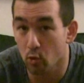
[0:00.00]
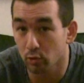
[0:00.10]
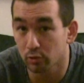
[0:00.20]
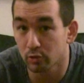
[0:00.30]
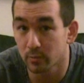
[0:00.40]

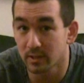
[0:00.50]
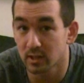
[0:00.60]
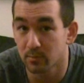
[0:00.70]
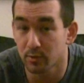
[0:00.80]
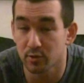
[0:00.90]
oral glutamine
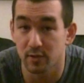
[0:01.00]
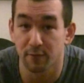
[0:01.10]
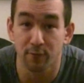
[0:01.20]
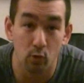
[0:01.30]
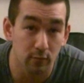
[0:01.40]
can produce a
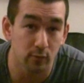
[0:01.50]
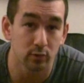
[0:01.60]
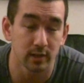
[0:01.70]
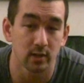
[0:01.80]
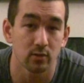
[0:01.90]

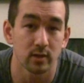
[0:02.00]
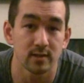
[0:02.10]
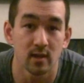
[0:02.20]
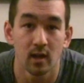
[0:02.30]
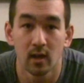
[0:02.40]
4-fold
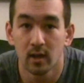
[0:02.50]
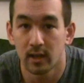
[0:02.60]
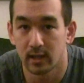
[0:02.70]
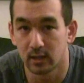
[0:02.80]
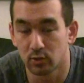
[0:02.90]
increase
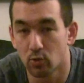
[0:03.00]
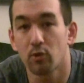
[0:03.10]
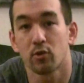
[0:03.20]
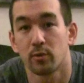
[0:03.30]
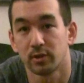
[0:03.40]
in
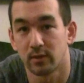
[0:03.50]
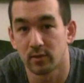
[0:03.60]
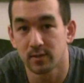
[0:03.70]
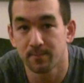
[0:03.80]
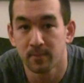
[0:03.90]
growth hormone
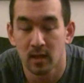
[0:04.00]
levels.